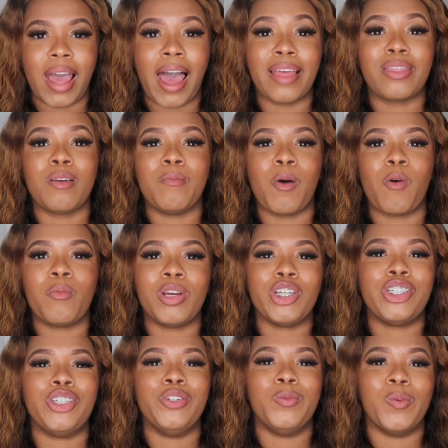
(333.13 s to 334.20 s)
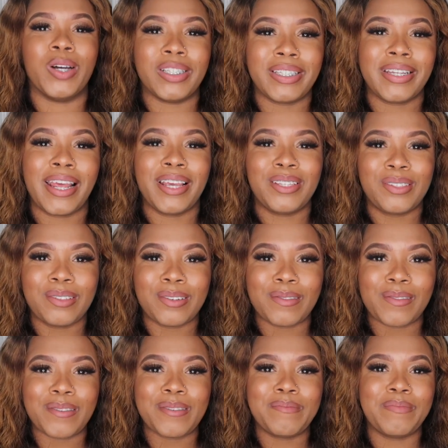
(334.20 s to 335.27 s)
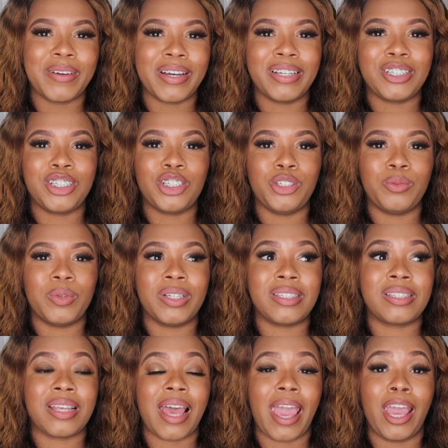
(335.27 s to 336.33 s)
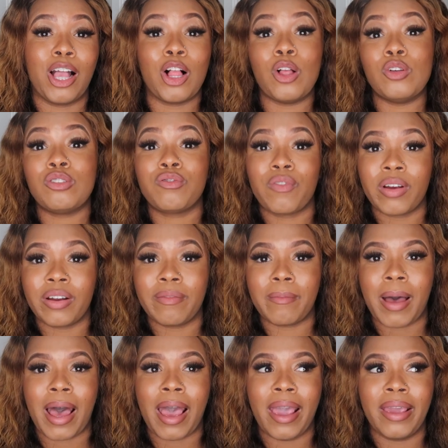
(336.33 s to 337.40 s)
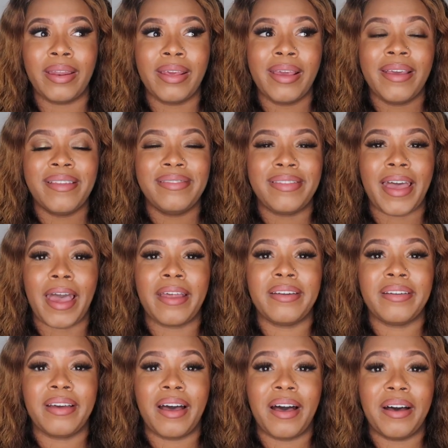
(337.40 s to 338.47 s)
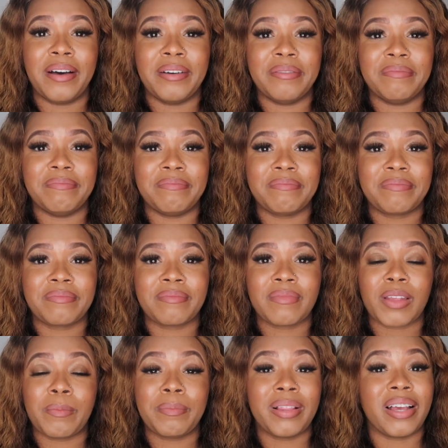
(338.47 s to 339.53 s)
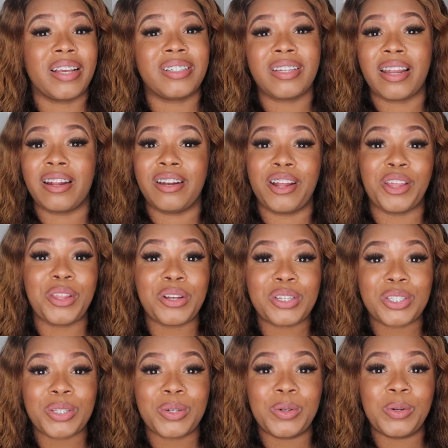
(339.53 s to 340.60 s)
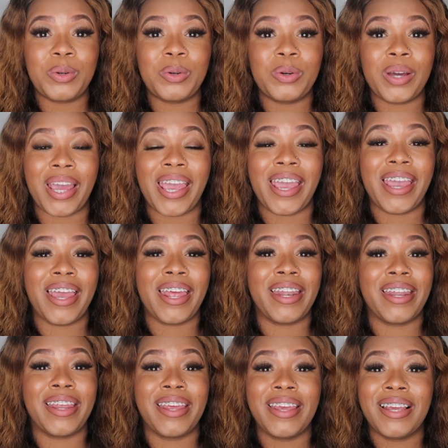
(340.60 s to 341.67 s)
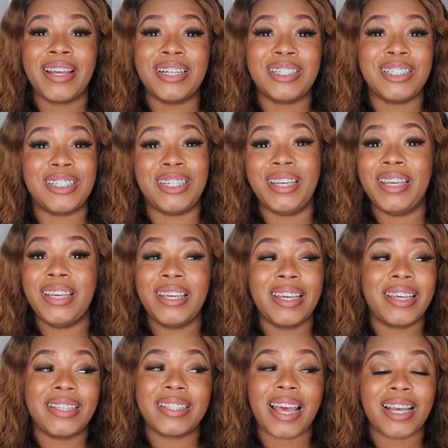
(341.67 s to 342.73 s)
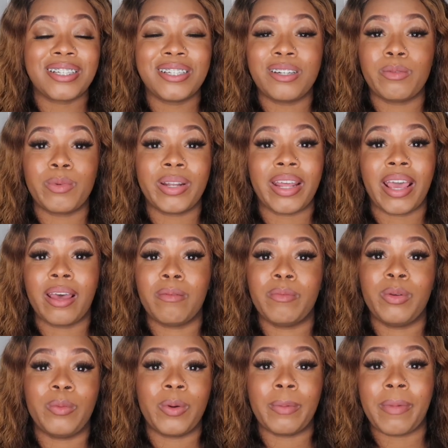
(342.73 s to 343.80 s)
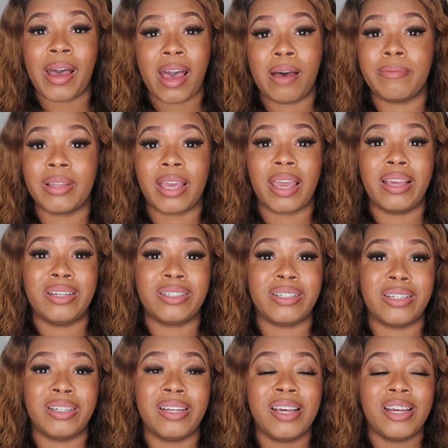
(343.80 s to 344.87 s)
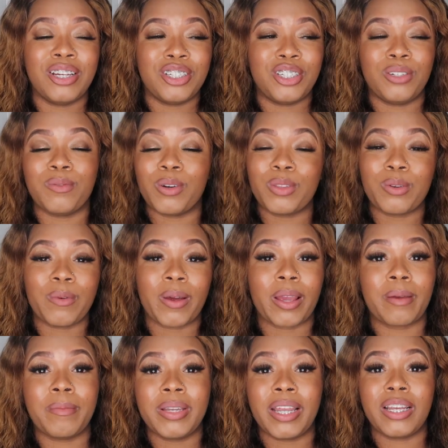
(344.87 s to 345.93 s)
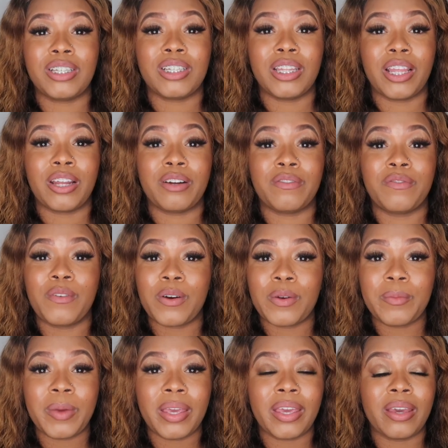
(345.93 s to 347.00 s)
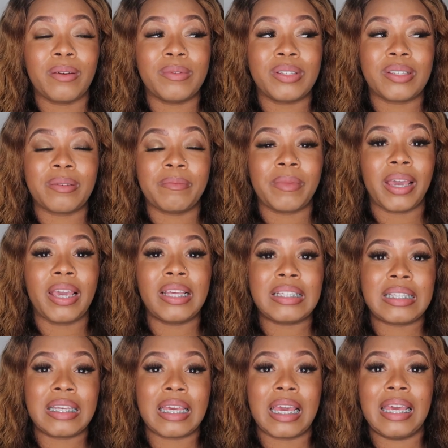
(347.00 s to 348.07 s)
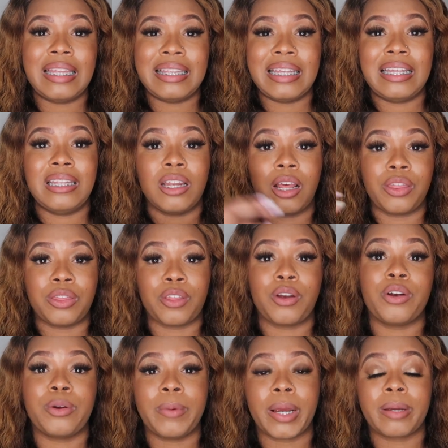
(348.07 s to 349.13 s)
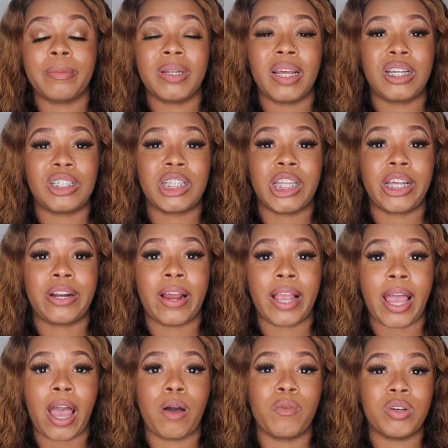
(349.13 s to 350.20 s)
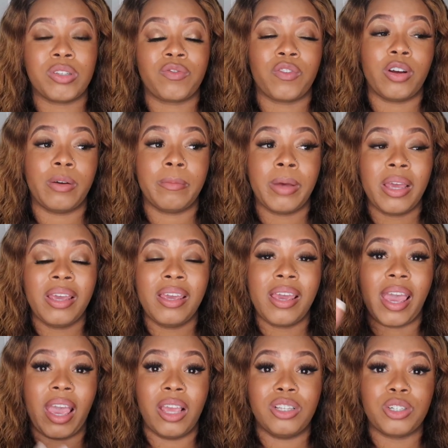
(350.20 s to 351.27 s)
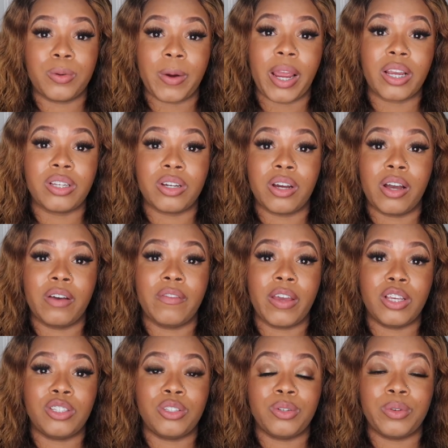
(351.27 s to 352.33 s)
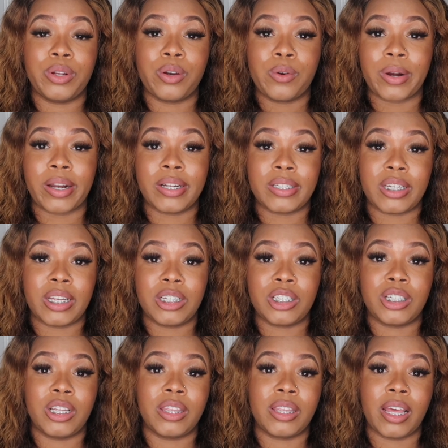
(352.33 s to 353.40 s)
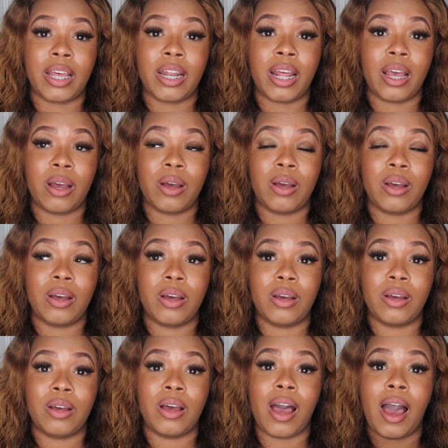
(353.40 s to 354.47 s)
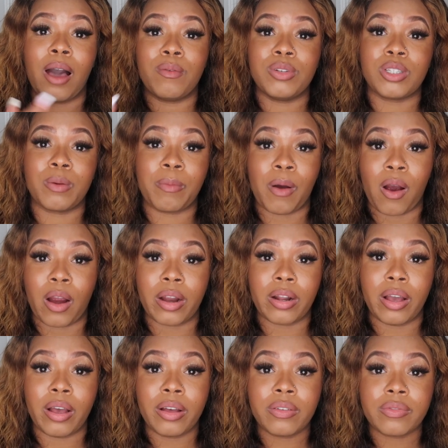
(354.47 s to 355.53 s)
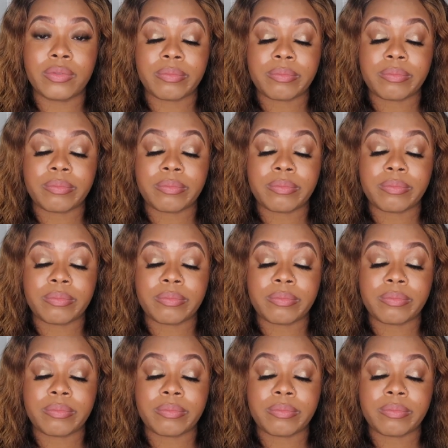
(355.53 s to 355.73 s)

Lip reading: at the moment, she wasn't a soror, but she was a close friend of mine that pledged at another school. And she is actually the one that helped me with my application. She wrote the recommendation letter for me. It was amazing. And then the third recommendation letter I got was from a director of a student organization that I was a part of.